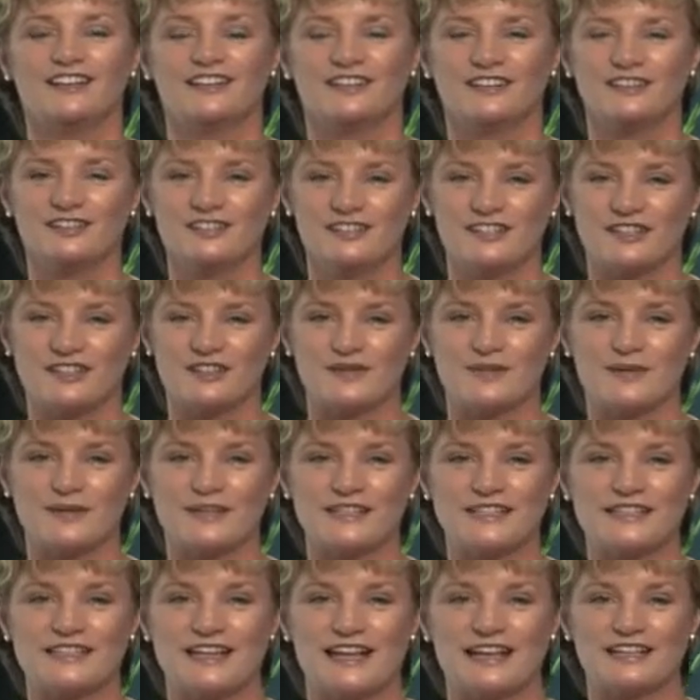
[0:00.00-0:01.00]
conclusion, the
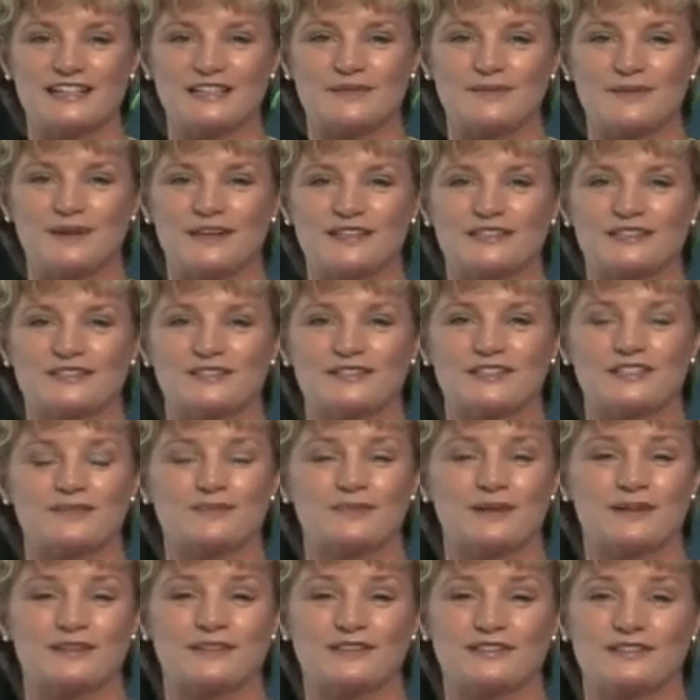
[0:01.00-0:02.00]
personality puzzle is
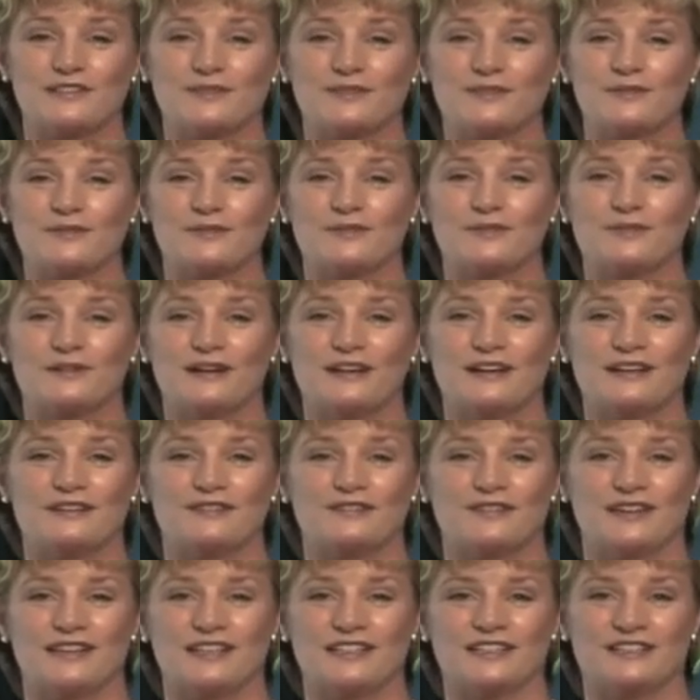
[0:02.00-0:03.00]
both simple and
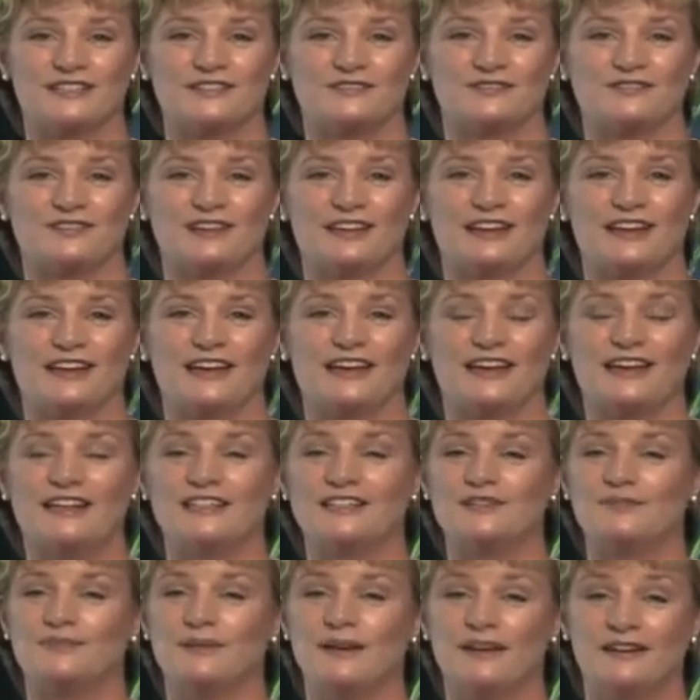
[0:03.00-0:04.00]
effective.
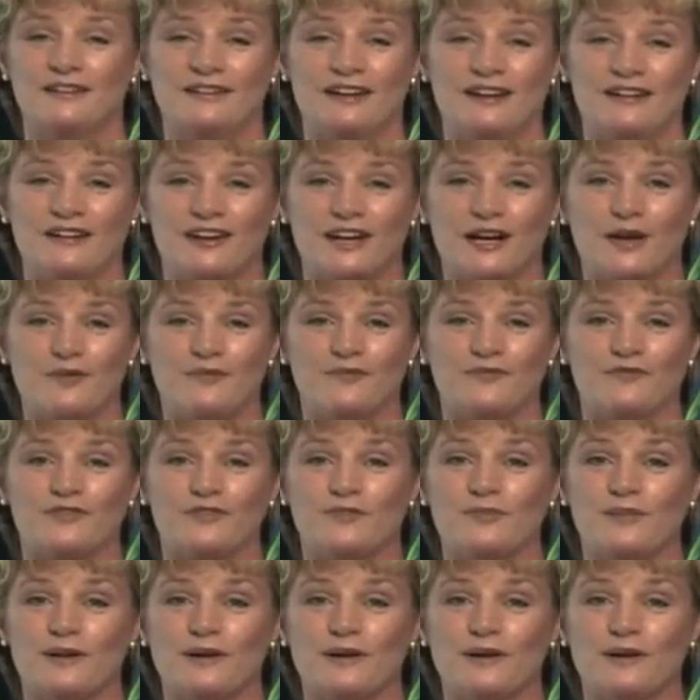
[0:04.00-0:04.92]
It's a better outcome for